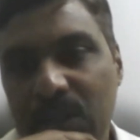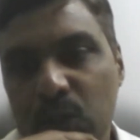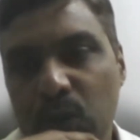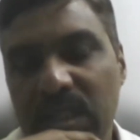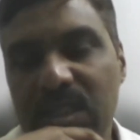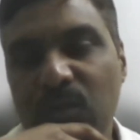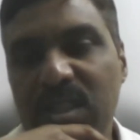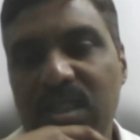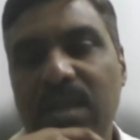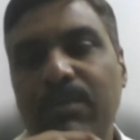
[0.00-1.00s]
So this
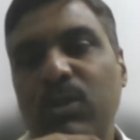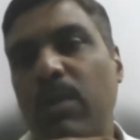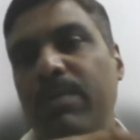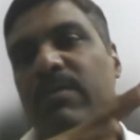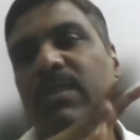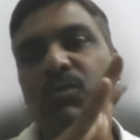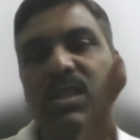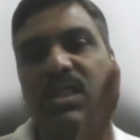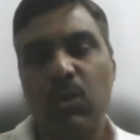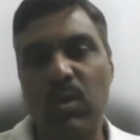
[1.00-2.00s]
was some topic which
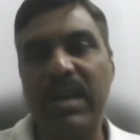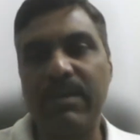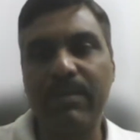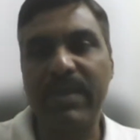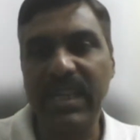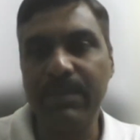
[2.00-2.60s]
was required by many